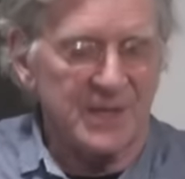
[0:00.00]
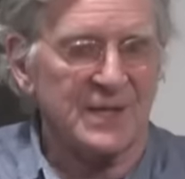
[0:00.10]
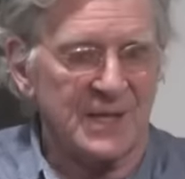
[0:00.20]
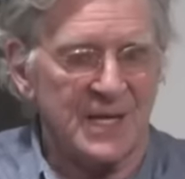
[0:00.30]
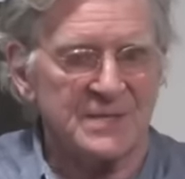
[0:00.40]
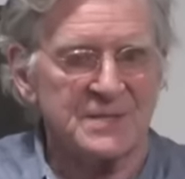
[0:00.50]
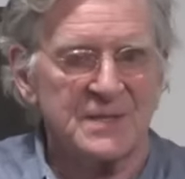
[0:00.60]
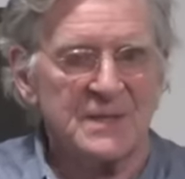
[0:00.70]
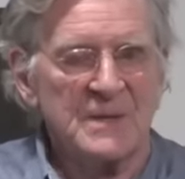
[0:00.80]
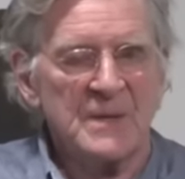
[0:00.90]
class.
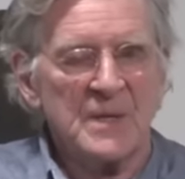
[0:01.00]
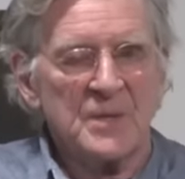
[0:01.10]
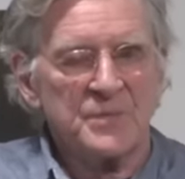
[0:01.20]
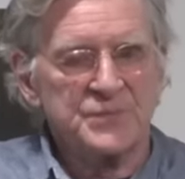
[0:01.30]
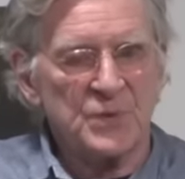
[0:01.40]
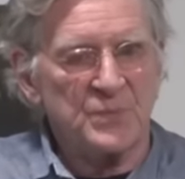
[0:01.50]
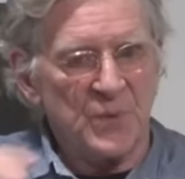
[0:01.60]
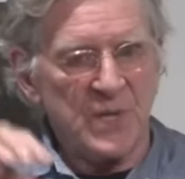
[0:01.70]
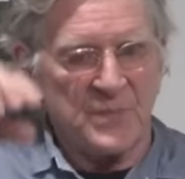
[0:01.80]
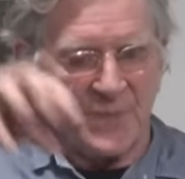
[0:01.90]
So
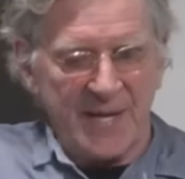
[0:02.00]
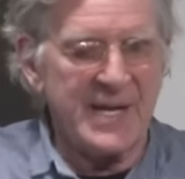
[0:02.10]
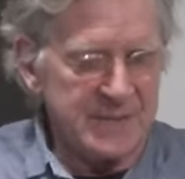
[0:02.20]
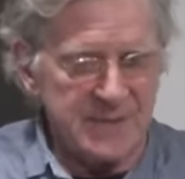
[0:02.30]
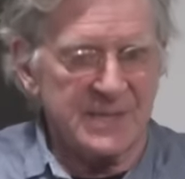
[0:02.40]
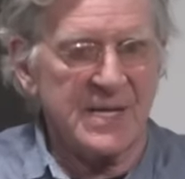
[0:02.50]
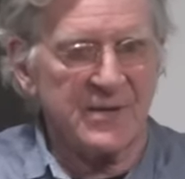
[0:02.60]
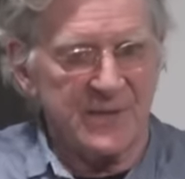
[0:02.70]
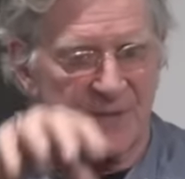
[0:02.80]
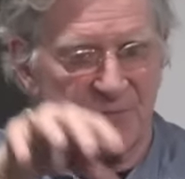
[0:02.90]
Buddha planted there in
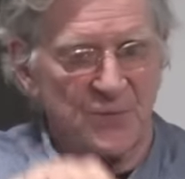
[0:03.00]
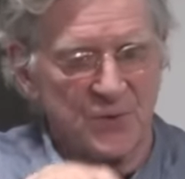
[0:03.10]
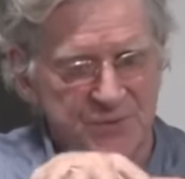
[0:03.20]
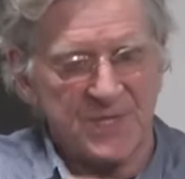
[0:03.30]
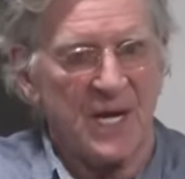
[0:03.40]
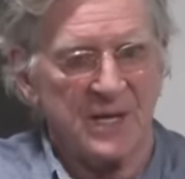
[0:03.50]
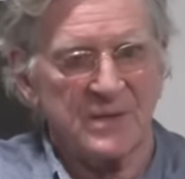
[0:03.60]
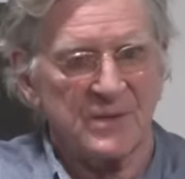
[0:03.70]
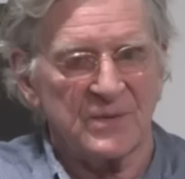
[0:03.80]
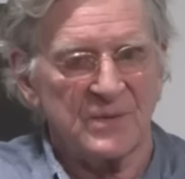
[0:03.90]
the fourth side,
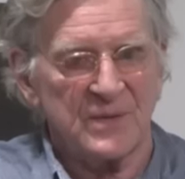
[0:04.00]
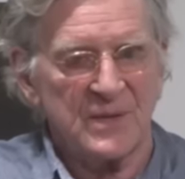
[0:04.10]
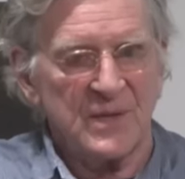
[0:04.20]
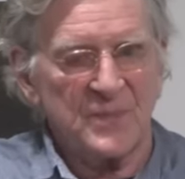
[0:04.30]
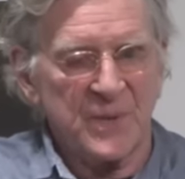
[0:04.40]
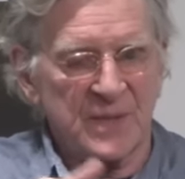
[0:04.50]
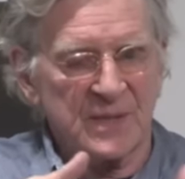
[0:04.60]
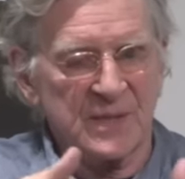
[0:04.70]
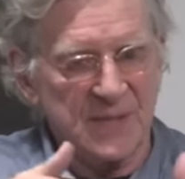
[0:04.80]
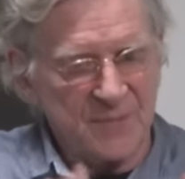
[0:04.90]
though, but a
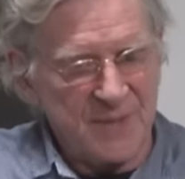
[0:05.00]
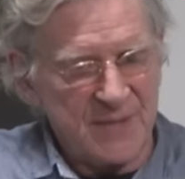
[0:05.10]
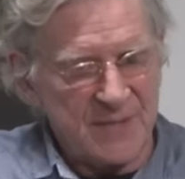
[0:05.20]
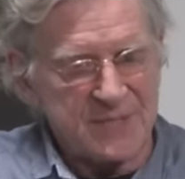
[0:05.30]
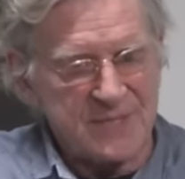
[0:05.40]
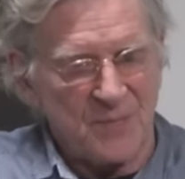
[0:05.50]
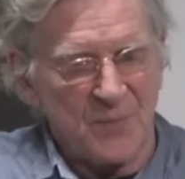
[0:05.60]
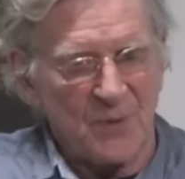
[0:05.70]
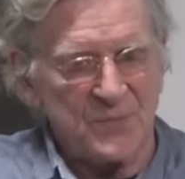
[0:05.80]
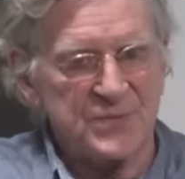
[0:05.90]
little bit in the
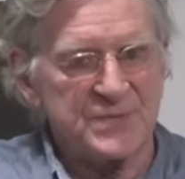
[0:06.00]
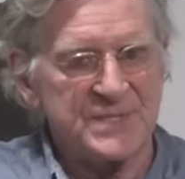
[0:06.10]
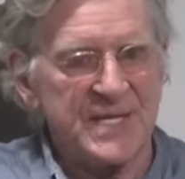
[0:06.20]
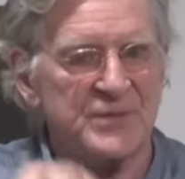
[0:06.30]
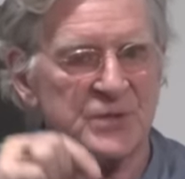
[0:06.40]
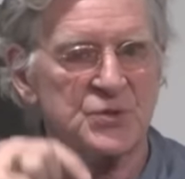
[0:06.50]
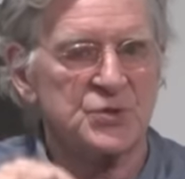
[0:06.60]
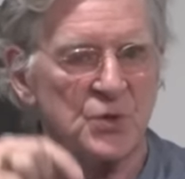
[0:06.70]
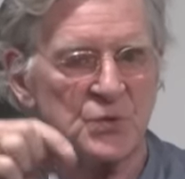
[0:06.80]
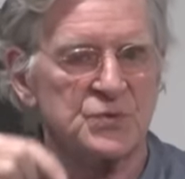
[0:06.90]
suburbs, 7
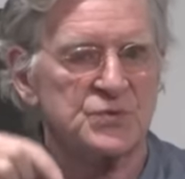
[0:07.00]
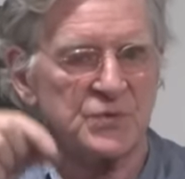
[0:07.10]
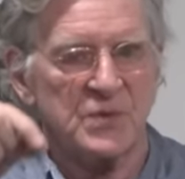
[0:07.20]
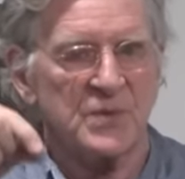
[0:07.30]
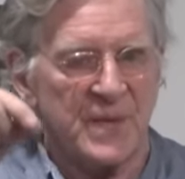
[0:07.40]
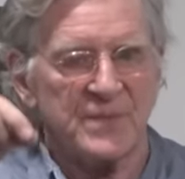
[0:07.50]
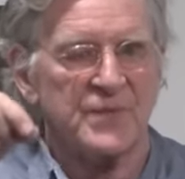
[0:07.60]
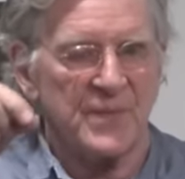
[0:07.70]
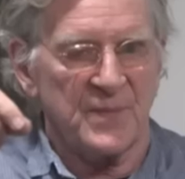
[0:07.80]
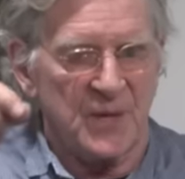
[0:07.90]
stones' throw away from the
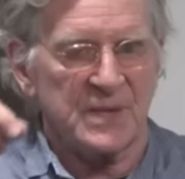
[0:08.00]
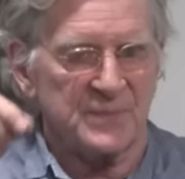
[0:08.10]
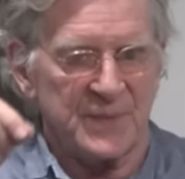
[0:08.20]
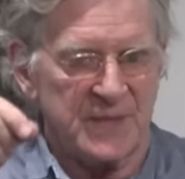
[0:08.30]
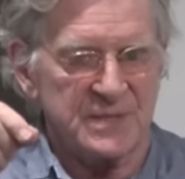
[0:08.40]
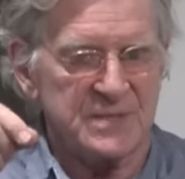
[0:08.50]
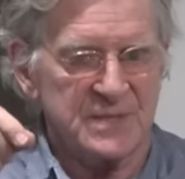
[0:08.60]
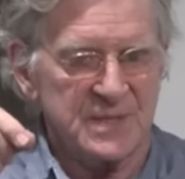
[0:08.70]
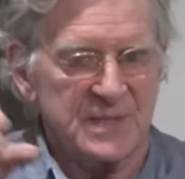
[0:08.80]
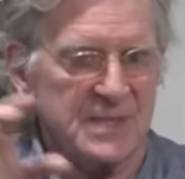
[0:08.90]
marketplace,
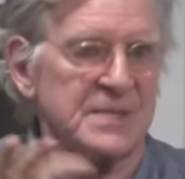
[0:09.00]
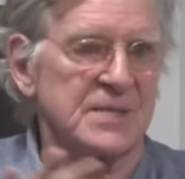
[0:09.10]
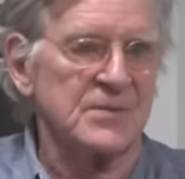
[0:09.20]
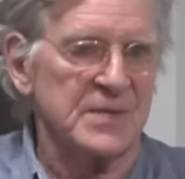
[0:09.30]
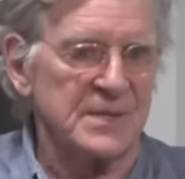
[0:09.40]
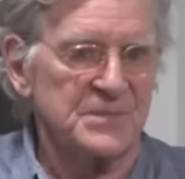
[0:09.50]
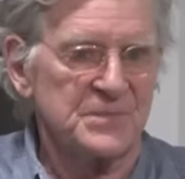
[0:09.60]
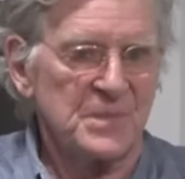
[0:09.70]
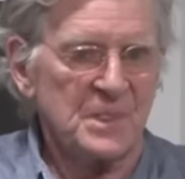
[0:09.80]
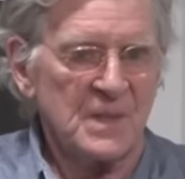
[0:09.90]
in theory.
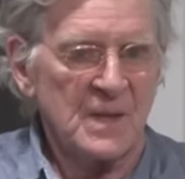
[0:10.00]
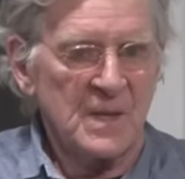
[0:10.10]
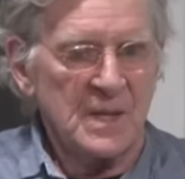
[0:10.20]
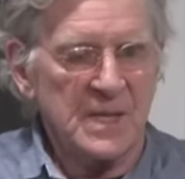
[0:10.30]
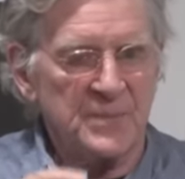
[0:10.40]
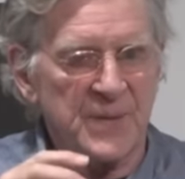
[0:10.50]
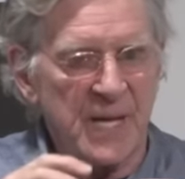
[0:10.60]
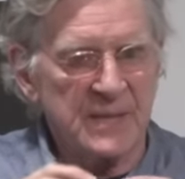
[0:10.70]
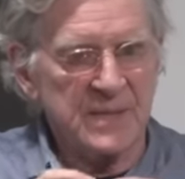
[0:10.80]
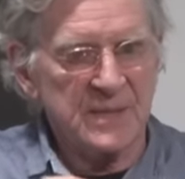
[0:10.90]
He
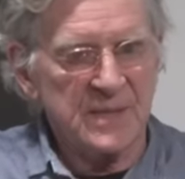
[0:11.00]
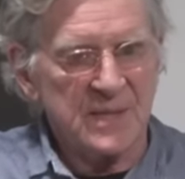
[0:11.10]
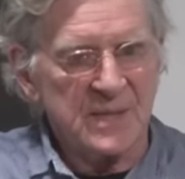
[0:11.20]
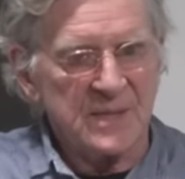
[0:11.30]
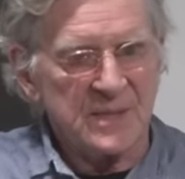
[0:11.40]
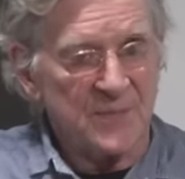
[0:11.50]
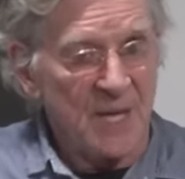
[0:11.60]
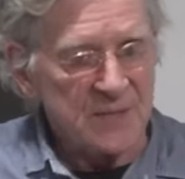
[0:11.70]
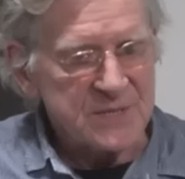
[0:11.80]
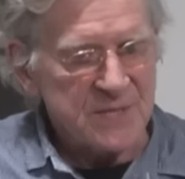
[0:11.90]
planted the
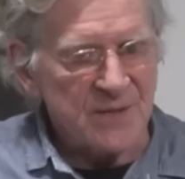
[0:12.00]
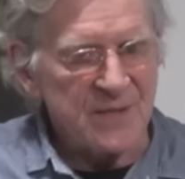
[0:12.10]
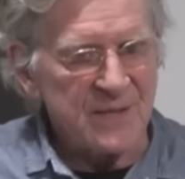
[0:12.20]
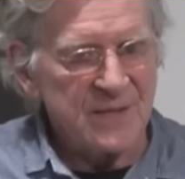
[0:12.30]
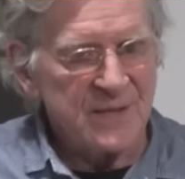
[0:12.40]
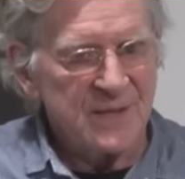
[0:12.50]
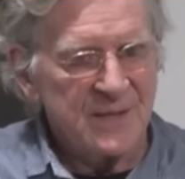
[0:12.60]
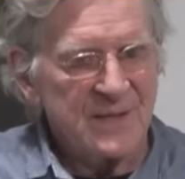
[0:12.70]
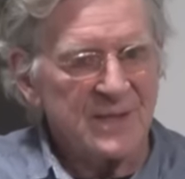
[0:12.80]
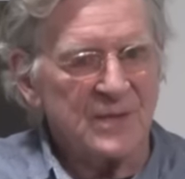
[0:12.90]
monastery,
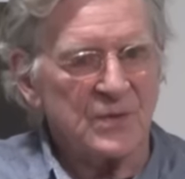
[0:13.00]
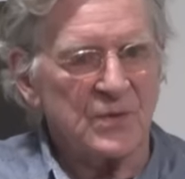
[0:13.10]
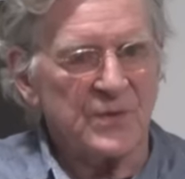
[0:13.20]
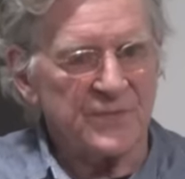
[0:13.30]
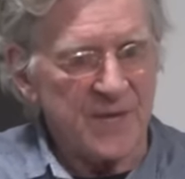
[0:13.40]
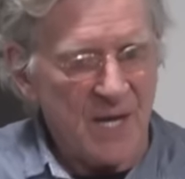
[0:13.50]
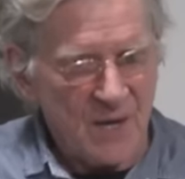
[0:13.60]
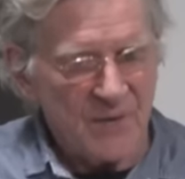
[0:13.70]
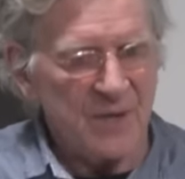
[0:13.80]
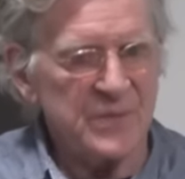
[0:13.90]
you know, the
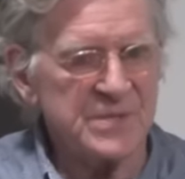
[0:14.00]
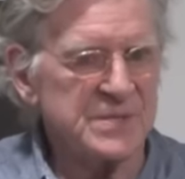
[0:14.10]
vihara, which